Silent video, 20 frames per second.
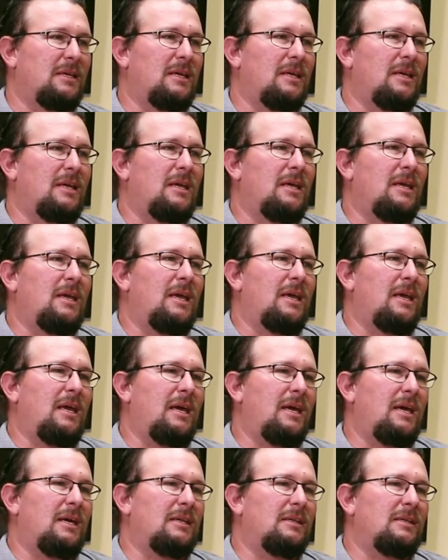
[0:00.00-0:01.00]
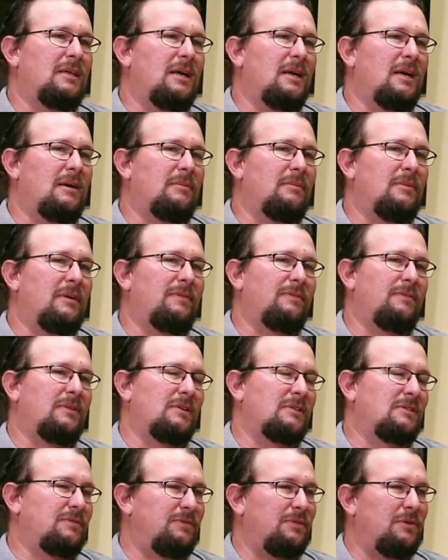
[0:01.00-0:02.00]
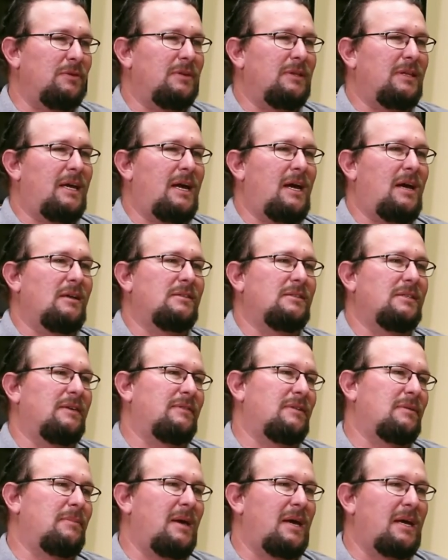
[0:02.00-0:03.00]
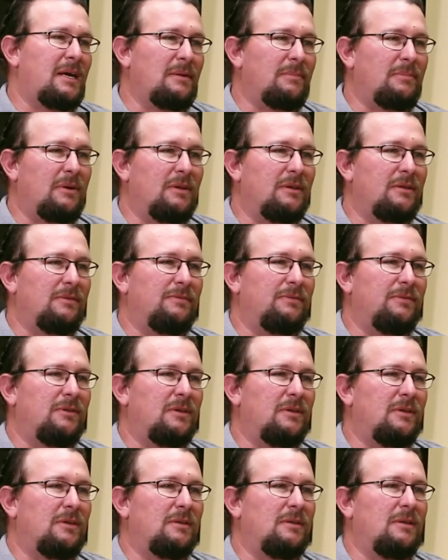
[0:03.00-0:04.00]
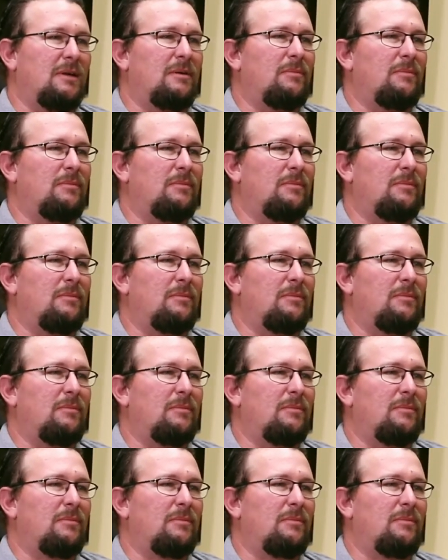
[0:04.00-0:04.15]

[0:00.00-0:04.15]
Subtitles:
Okay. And if there's food in the house, they have to bag up all their food,